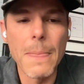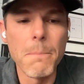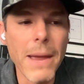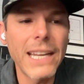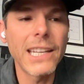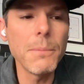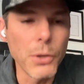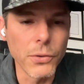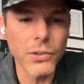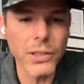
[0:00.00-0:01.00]
making
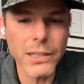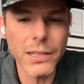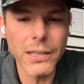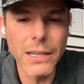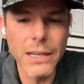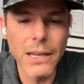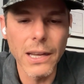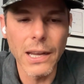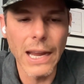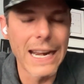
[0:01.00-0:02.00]
music
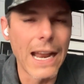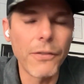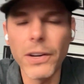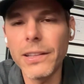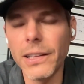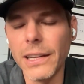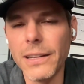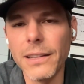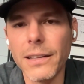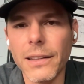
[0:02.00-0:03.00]
and
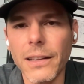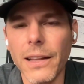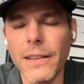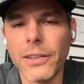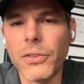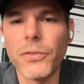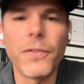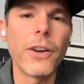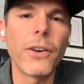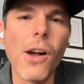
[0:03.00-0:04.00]
everything in the
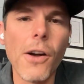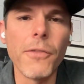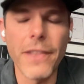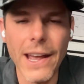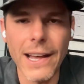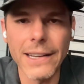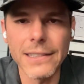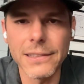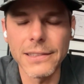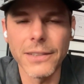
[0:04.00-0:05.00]
sphere of
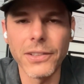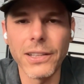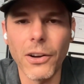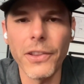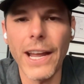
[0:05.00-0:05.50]
that. Everything, all the